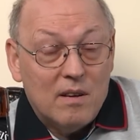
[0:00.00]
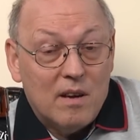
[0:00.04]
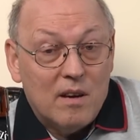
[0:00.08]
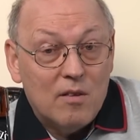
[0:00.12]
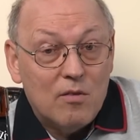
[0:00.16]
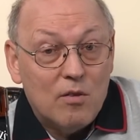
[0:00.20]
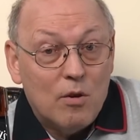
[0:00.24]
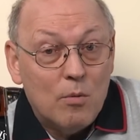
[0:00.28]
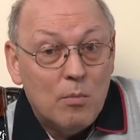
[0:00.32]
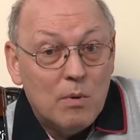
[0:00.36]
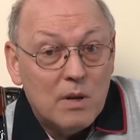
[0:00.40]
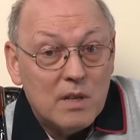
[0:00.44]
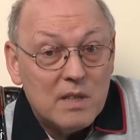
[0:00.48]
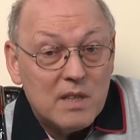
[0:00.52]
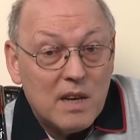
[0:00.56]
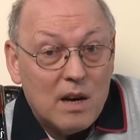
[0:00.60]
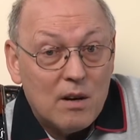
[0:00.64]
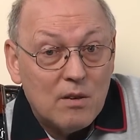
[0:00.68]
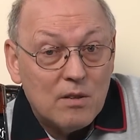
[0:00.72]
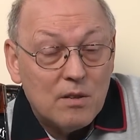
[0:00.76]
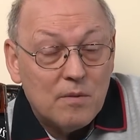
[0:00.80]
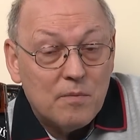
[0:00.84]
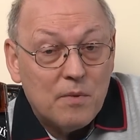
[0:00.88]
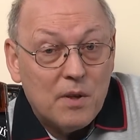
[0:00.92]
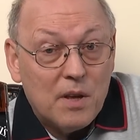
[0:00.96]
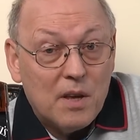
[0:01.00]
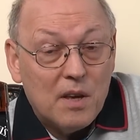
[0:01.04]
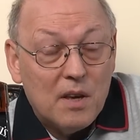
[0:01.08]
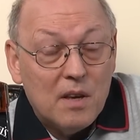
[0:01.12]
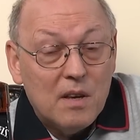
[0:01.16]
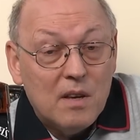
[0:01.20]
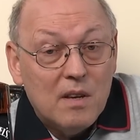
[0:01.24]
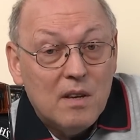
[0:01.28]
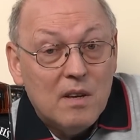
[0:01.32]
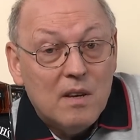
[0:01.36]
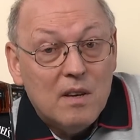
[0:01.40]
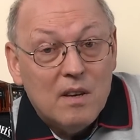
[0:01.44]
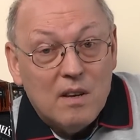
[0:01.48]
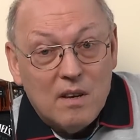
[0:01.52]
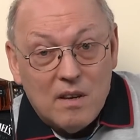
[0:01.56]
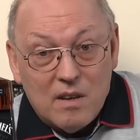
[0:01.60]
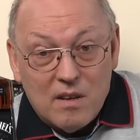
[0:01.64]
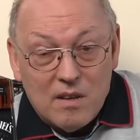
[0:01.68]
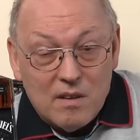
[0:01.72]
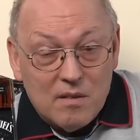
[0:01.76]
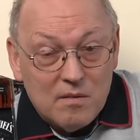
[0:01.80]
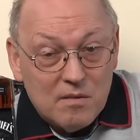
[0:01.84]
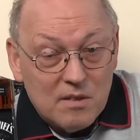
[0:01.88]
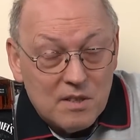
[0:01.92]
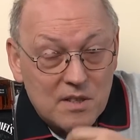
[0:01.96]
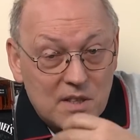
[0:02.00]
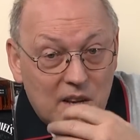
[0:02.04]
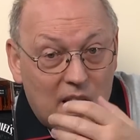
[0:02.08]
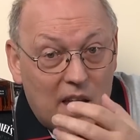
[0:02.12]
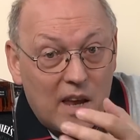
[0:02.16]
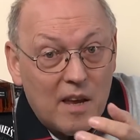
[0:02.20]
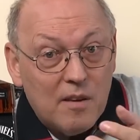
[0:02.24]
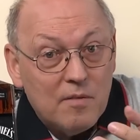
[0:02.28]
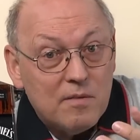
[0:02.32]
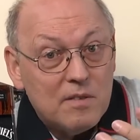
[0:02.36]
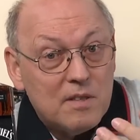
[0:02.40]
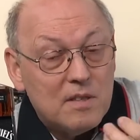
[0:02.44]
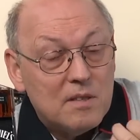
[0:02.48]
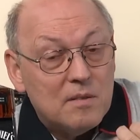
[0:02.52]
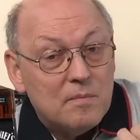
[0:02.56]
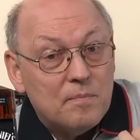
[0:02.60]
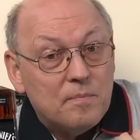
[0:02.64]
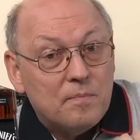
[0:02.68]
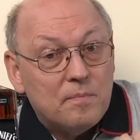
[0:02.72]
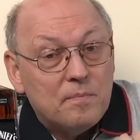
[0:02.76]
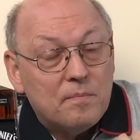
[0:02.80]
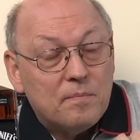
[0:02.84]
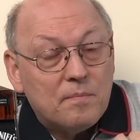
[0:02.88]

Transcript: aromas out of the staves